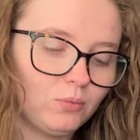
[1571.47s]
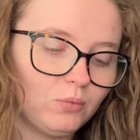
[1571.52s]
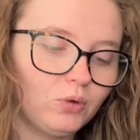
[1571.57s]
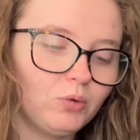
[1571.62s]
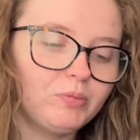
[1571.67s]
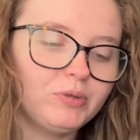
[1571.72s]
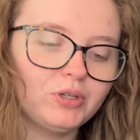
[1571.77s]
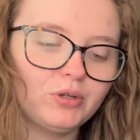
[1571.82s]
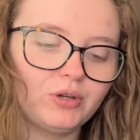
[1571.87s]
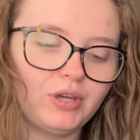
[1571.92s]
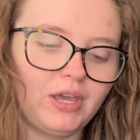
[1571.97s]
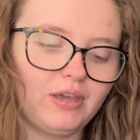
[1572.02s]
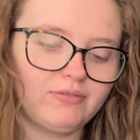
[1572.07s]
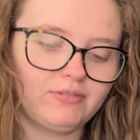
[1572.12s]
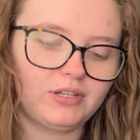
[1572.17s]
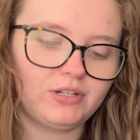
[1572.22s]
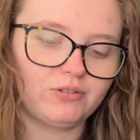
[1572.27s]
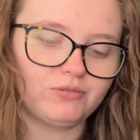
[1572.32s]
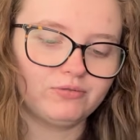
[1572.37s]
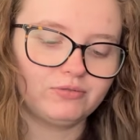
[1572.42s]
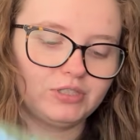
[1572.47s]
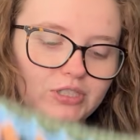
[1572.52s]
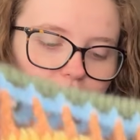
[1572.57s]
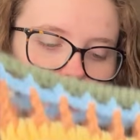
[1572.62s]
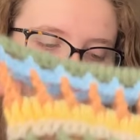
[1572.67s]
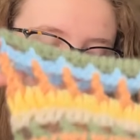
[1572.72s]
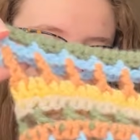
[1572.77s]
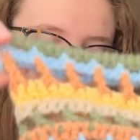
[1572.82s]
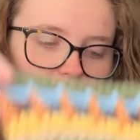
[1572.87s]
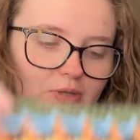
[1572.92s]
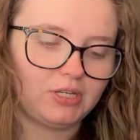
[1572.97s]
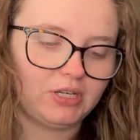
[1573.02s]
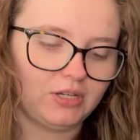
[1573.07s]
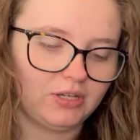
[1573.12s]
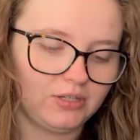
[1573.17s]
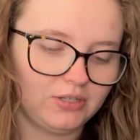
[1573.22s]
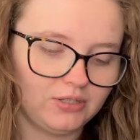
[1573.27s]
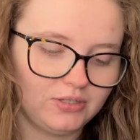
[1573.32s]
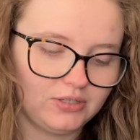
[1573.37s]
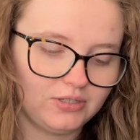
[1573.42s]
will be okay if I don't finish it
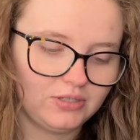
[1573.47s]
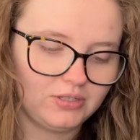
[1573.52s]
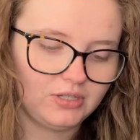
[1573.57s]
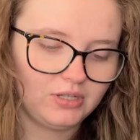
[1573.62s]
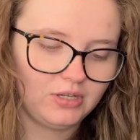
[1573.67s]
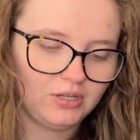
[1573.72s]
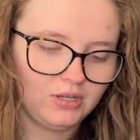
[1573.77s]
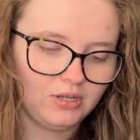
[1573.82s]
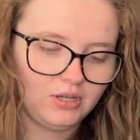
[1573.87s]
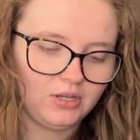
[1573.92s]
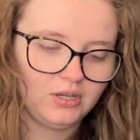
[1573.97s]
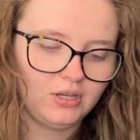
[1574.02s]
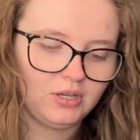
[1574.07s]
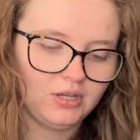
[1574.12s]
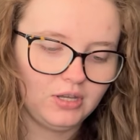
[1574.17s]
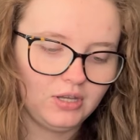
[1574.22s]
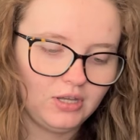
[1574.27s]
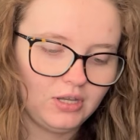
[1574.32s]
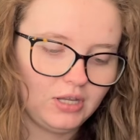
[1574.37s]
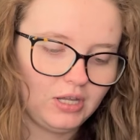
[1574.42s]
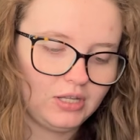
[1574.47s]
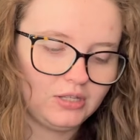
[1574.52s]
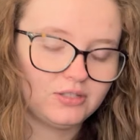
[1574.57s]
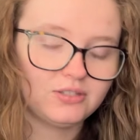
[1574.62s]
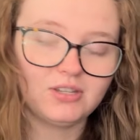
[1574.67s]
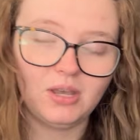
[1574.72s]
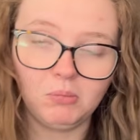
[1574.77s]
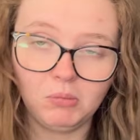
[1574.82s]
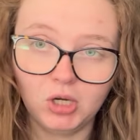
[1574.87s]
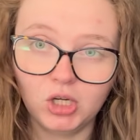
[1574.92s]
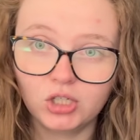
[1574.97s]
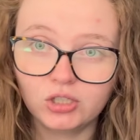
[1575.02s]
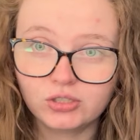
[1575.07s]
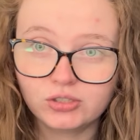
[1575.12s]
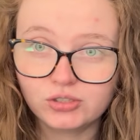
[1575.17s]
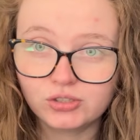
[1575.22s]
because it's summer.